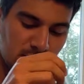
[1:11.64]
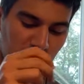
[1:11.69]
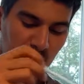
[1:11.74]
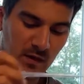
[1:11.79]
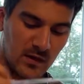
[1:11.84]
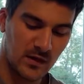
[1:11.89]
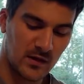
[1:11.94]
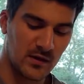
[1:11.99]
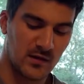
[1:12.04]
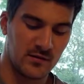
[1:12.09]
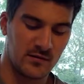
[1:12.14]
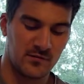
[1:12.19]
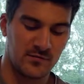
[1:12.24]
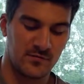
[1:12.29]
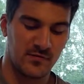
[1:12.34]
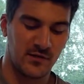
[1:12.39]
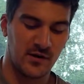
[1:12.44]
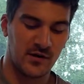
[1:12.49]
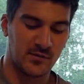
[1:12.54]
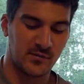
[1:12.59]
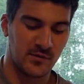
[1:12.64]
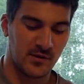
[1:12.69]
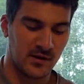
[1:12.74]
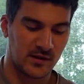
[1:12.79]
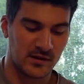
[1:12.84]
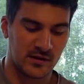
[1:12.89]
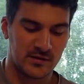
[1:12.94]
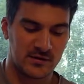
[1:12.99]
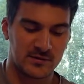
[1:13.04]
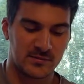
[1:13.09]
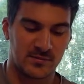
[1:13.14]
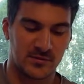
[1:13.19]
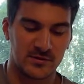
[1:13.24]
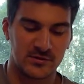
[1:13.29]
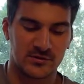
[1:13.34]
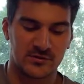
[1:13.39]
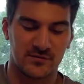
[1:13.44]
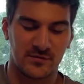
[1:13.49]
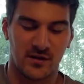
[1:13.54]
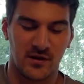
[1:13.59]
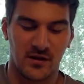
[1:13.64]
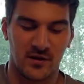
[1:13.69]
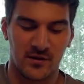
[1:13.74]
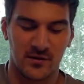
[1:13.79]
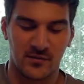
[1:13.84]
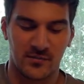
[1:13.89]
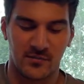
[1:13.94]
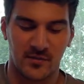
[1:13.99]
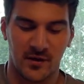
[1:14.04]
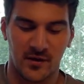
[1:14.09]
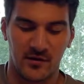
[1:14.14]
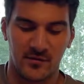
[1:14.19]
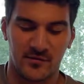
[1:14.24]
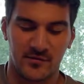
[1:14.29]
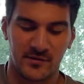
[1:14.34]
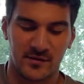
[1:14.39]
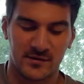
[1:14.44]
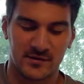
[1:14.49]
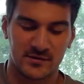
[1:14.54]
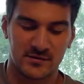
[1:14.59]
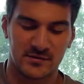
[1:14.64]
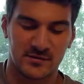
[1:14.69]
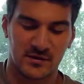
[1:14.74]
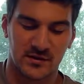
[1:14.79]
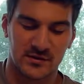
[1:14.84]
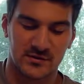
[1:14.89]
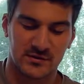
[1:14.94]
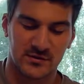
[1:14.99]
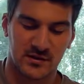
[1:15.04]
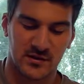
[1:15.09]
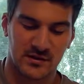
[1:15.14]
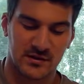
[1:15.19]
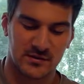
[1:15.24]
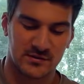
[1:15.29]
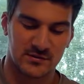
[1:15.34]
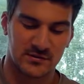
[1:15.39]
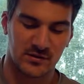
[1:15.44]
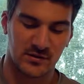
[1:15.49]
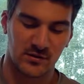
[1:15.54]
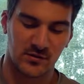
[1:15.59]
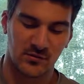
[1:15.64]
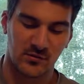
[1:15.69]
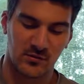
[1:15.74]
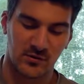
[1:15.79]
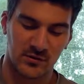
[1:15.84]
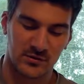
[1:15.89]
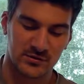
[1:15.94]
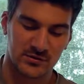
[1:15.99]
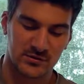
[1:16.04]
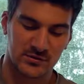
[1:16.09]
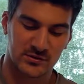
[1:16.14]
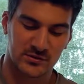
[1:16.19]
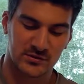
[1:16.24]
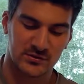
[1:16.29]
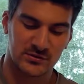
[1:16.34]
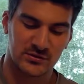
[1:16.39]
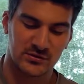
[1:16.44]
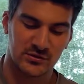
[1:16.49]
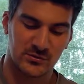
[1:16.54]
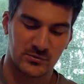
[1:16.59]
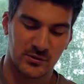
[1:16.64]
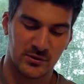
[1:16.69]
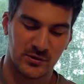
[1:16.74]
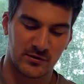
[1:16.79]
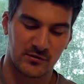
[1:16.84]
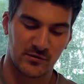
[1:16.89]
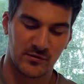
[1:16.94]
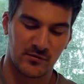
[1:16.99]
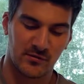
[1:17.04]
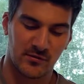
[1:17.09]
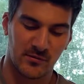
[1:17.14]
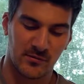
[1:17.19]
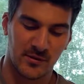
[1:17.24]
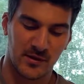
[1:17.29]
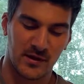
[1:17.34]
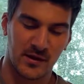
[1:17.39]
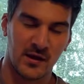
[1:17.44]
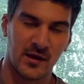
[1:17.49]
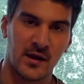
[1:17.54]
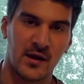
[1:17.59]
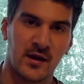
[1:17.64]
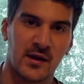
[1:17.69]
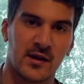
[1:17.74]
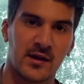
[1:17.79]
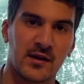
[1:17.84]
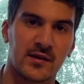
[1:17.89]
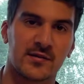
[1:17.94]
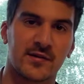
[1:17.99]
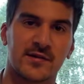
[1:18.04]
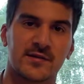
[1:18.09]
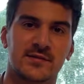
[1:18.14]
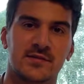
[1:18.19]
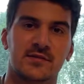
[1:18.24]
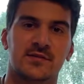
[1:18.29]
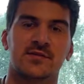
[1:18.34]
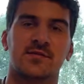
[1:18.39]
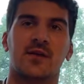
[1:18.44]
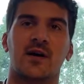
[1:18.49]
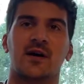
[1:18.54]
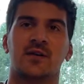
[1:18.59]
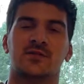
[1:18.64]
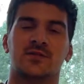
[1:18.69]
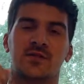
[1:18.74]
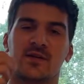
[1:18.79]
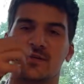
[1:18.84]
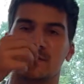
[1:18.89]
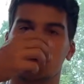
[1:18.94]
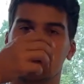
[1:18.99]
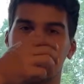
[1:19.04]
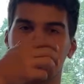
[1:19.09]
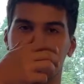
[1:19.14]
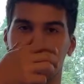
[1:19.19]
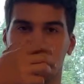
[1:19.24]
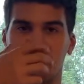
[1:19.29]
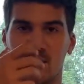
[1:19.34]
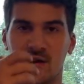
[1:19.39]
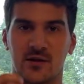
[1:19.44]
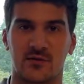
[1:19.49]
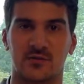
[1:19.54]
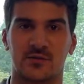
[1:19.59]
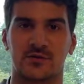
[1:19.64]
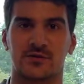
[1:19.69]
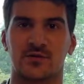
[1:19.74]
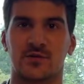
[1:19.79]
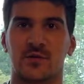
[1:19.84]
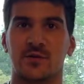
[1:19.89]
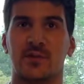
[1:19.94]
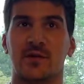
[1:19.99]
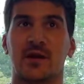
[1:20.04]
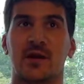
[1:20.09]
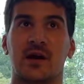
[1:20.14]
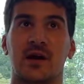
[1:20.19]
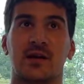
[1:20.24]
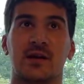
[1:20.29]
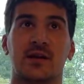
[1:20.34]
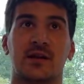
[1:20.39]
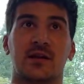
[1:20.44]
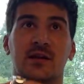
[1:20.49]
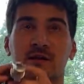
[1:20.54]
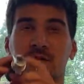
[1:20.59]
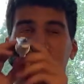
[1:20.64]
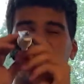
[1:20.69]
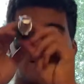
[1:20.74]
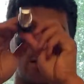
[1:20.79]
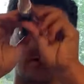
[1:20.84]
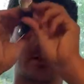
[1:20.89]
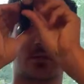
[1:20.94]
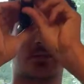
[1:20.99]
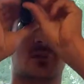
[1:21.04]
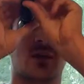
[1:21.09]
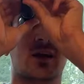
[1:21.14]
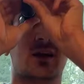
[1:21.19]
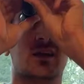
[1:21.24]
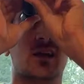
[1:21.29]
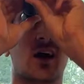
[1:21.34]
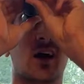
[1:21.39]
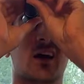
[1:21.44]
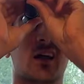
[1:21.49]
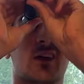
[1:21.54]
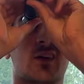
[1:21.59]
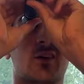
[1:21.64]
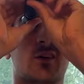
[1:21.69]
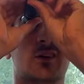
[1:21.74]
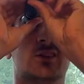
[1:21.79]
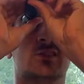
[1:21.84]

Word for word: Yeah, and phytoplankton has a bunch of other benefits, such as the corals can consume it and grow from it. it. Increases phosphates in your tank, which for me, I needed because of my dino